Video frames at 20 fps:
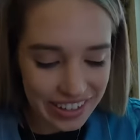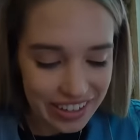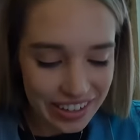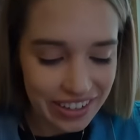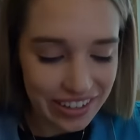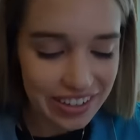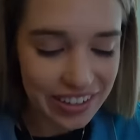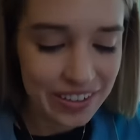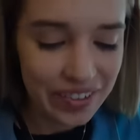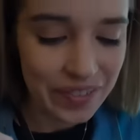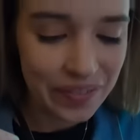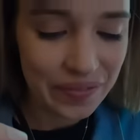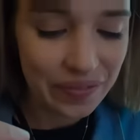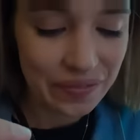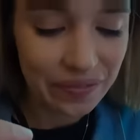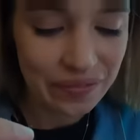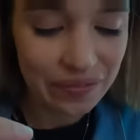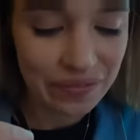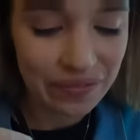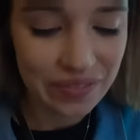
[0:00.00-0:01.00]
This is actually a
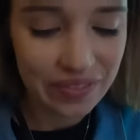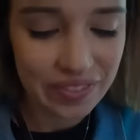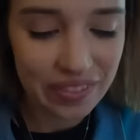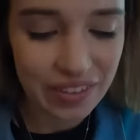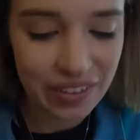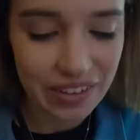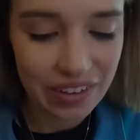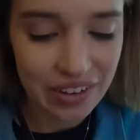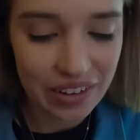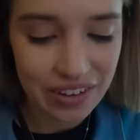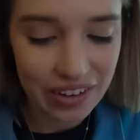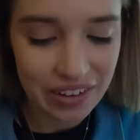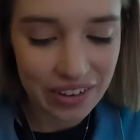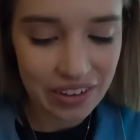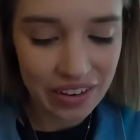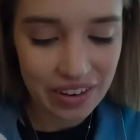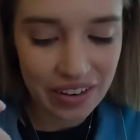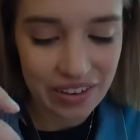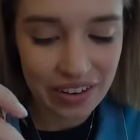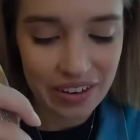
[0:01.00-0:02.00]
Tibetan dish, but it
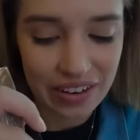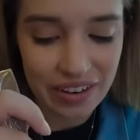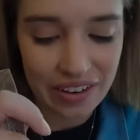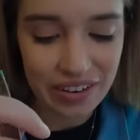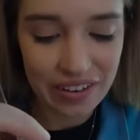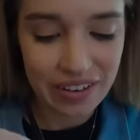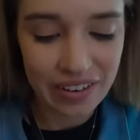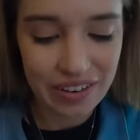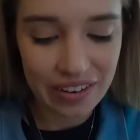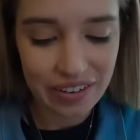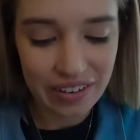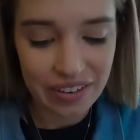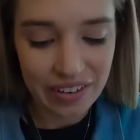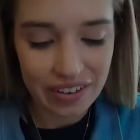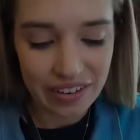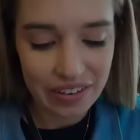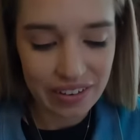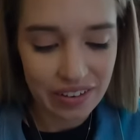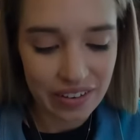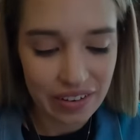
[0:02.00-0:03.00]
has become popular
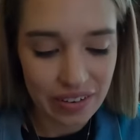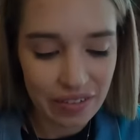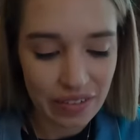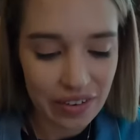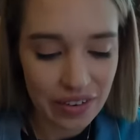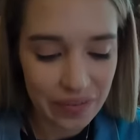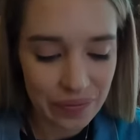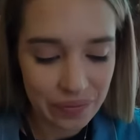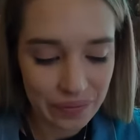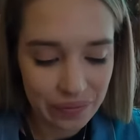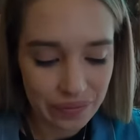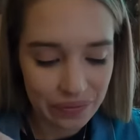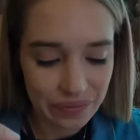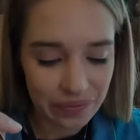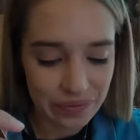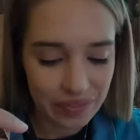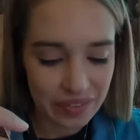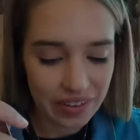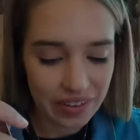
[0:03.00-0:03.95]
in Nepal to have.